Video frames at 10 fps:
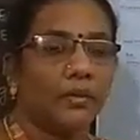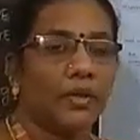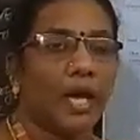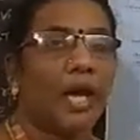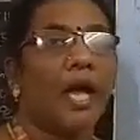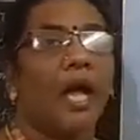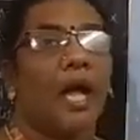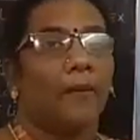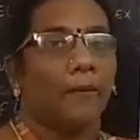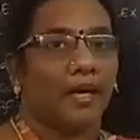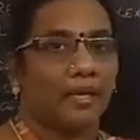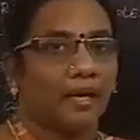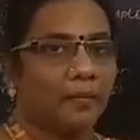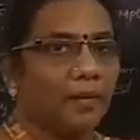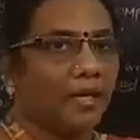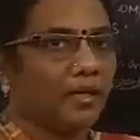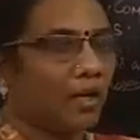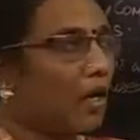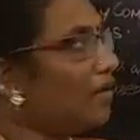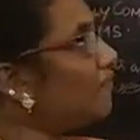to the betterment
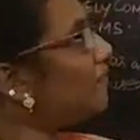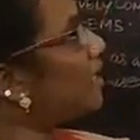of